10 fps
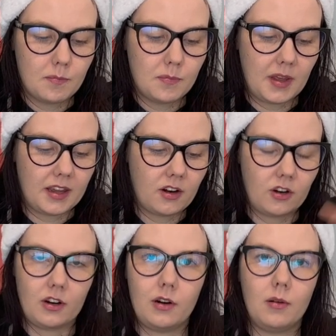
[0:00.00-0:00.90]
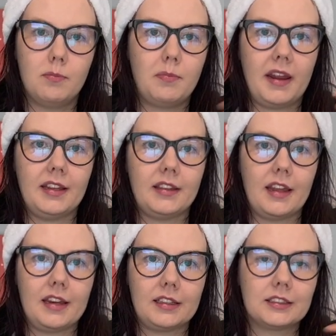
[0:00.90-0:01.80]
pick her
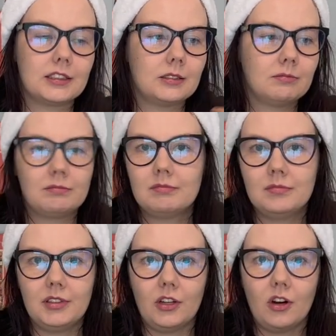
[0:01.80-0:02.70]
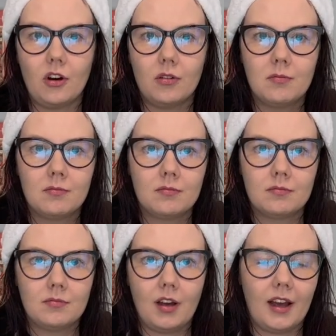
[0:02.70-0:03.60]
paintings, you know.
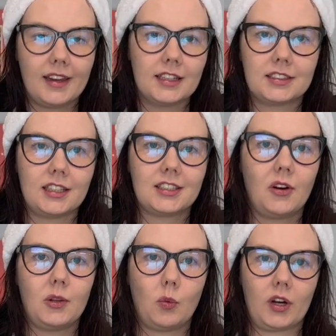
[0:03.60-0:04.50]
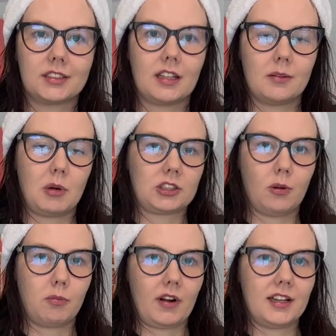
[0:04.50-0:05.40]
I guess that's how it works, that
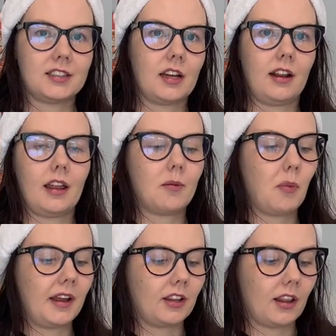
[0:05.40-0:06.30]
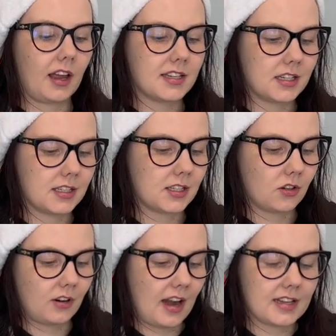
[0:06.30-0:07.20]
puzzle brands kind of like buy the license
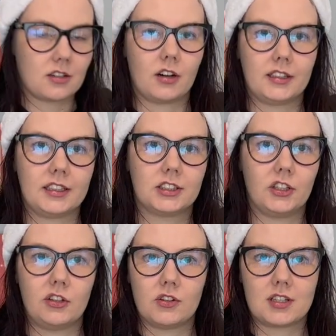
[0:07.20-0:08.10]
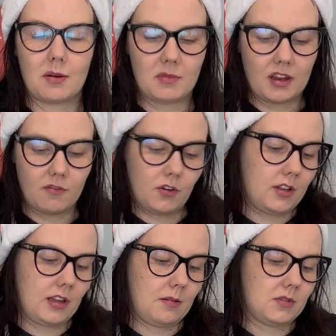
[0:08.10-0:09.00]
or ask artists to do something
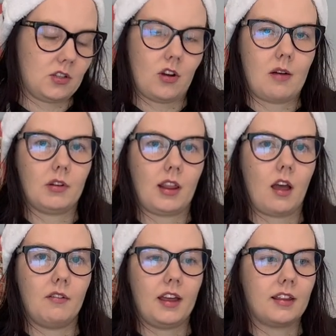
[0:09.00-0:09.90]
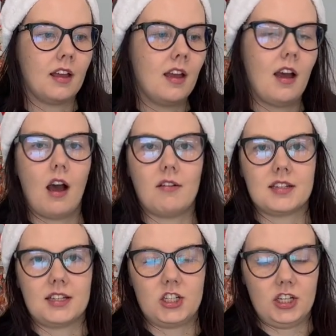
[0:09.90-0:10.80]
for them, so I would love it.
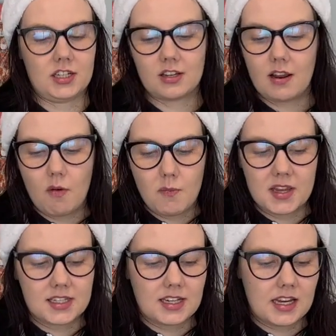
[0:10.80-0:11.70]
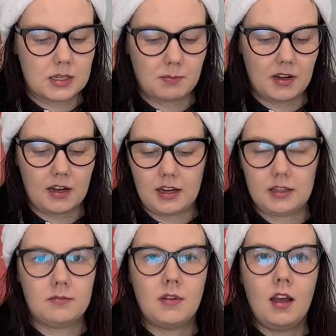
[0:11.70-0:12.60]
Obviously she doesn't have a business,
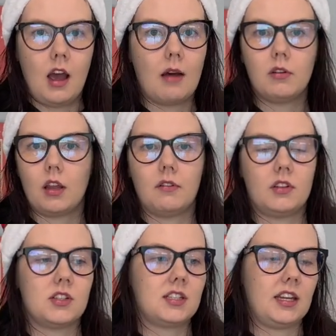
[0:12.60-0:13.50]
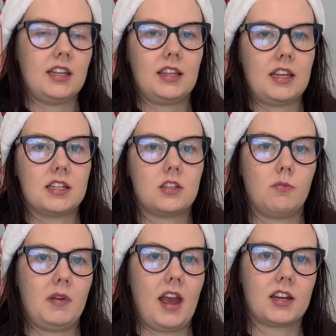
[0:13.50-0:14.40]
but I would love to see these to
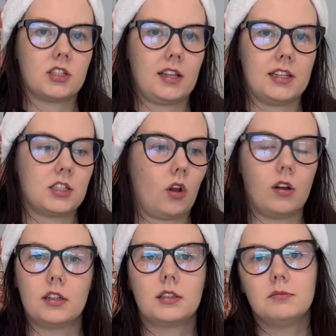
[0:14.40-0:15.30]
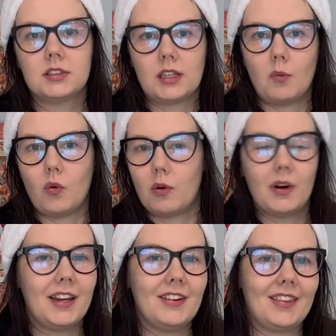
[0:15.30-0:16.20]
be actually sold somewhere.
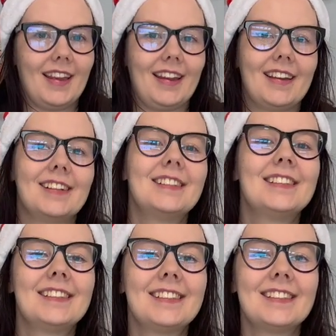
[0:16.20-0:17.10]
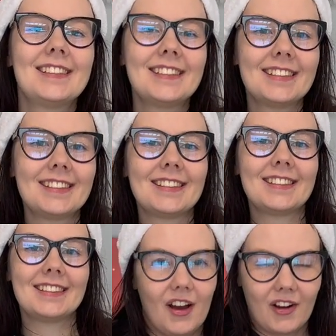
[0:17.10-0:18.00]
What do you think?
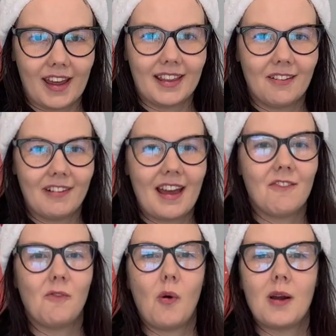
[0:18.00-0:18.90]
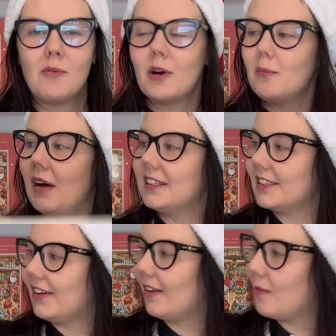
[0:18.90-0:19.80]
Okay, then we have one more
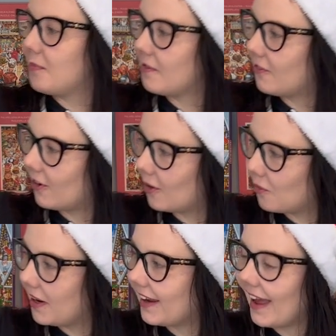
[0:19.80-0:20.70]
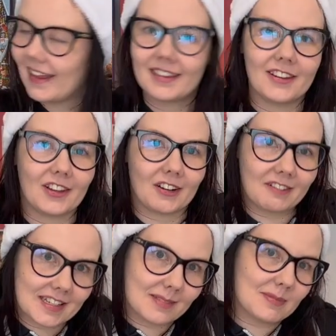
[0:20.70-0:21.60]
puzzle before we get to the
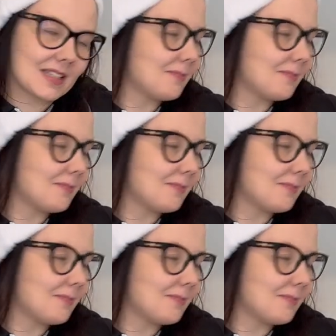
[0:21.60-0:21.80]
Christmas